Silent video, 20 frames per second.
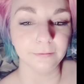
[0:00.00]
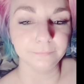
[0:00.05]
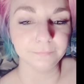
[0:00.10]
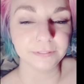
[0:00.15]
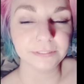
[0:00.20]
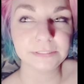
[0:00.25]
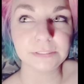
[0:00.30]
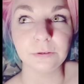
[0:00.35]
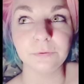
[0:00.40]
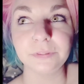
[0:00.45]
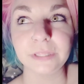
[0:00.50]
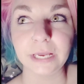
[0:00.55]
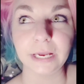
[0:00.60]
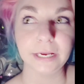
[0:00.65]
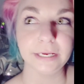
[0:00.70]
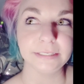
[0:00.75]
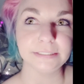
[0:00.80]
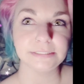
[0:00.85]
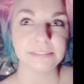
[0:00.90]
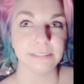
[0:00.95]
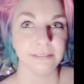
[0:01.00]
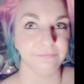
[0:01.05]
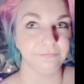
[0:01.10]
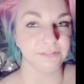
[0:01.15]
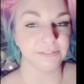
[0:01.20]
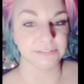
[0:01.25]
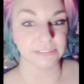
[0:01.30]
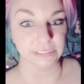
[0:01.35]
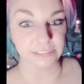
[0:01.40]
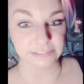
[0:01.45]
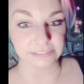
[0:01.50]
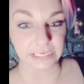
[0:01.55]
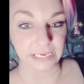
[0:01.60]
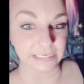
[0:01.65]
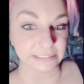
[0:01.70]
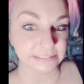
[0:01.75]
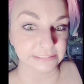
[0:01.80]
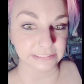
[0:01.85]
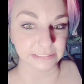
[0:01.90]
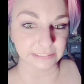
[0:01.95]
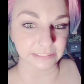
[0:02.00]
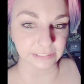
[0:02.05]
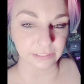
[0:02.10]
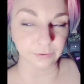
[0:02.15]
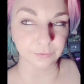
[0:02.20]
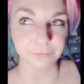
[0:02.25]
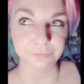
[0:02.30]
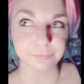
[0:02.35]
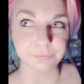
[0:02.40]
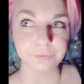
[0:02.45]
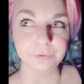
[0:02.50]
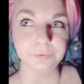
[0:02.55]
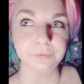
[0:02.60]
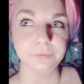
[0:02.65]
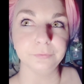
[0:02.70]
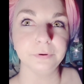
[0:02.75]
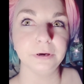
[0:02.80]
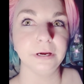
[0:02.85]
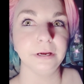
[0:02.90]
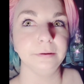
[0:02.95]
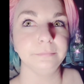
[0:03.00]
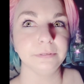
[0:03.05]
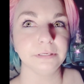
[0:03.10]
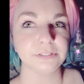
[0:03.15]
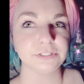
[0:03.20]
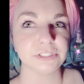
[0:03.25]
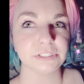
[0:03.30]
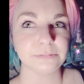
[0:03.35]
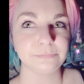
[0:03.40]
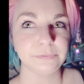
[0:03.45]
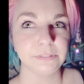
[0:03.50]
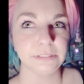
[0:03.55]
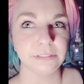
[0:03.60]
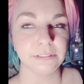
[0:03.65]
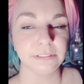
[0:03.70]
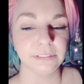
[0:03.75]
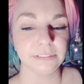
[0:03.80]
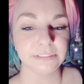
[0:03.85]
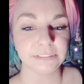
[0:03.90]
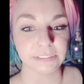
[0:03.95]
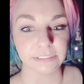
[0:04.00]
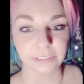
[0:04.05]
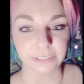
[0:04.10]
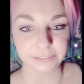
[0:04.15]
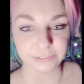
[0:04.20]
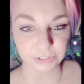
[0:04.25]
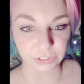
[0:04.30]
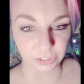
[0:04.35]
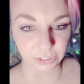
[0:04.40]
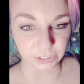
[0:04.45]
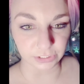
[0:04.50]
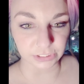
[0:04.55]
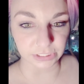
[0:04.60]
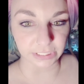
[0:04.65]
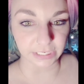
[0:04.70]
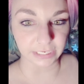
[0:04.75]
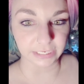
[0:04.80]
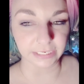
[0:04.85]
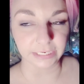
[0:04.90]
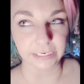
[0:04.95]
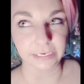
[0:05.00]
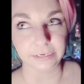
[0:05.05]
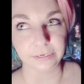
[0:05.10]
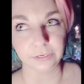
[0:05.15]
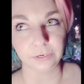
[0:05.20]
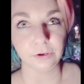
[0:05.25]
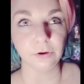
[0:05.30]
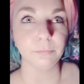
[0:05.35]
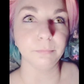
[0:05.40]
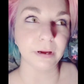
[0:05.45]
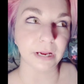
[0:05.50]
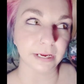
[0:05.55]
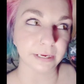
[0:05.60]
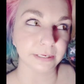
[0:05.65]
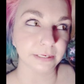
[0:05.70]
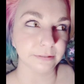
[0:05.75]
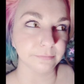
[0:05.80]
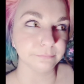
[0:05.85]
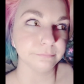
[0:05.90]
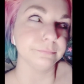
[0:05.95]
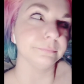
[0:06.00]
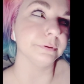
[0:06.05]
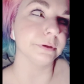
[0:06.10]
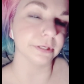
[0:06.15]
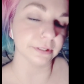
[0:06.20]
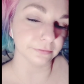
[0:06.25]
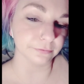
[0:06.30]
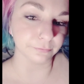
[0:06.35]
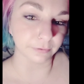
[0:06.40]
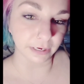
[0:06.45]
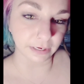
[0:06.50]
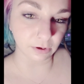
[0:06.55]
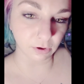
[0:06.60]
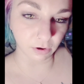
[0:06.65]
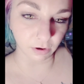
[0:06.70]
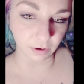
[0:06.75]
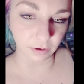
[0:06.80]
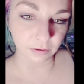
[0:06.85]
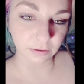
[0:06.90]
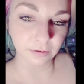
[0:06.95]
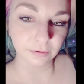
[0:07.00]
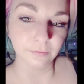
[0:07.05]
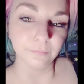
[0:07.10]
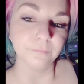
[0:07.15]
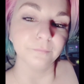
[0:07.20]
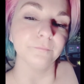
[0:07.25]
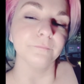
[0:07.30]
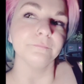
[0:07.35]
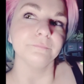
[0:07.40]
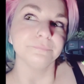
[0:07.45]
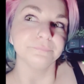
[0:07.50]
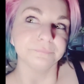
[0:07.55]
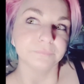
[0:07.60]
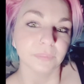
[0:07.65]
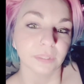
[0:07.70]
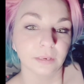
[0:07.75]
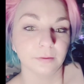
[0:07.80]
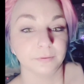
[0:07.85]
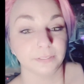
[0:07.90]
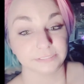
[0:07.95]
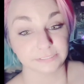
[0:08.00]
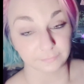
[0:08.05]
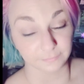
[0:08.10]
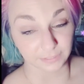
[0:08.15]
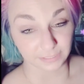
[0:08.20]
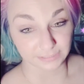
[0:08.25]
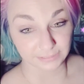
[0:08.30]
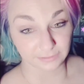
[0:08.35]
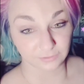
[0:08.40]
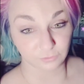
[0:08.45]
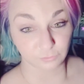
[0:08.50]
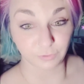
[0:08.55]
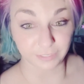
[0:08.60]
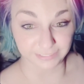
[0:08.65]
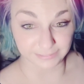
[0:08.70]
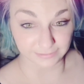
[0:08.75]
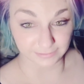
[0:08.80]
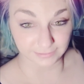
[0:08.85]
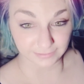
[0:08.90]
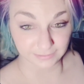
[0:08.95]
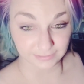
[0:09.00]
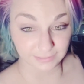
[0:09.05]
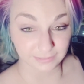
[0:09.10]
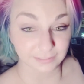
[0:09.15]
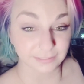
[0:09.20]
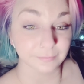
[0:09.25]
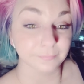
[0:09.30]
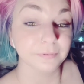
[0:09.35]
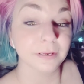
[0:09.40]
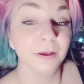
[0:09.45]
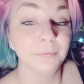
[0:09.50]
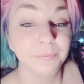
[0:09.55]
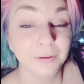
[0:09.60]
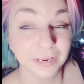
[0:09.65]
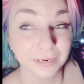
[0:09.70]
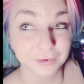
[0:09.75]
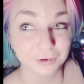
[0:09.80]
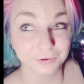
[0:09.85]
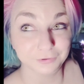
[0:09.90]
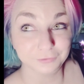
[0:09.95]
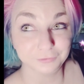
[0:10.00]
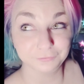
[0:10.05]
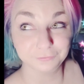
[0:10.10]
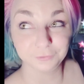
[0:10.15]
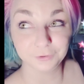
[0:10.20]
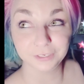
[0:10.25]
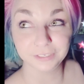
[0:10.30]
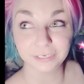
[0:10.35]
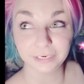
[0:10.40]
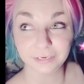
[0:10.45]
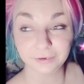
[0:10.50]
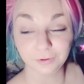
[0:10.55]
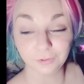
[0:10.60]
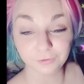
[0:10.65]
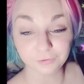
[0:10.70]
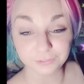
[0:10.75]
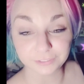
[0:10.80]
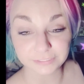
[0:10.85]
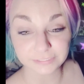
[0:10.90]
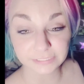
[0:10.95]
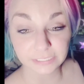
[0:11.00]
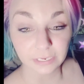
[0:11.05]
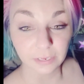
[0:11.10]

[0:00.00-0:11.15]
So that if it does accidentally go through, it'll just be a decline charge and I can go back and put in the right card because I'm not crazy and I'm not paying $149.